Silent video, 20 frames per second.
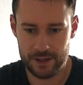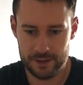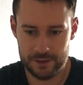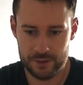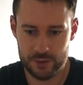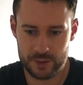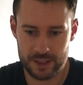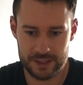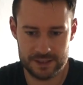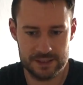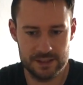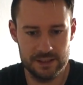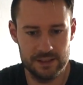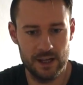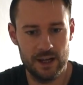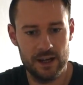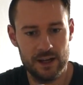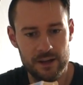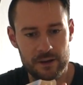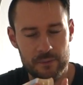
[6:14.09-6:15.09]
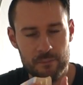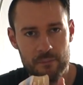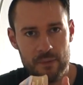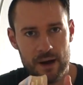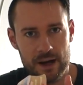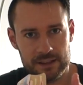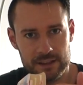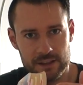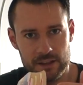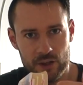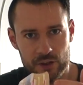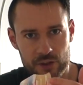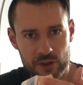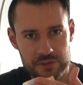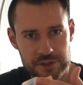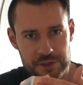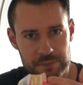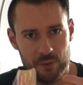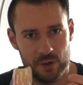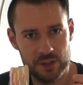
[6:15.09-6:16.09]
You can see I marked a lot
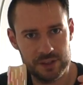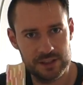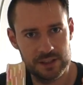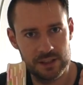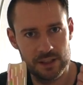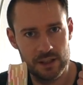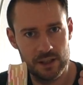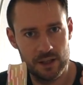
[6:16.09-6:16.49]
of spots,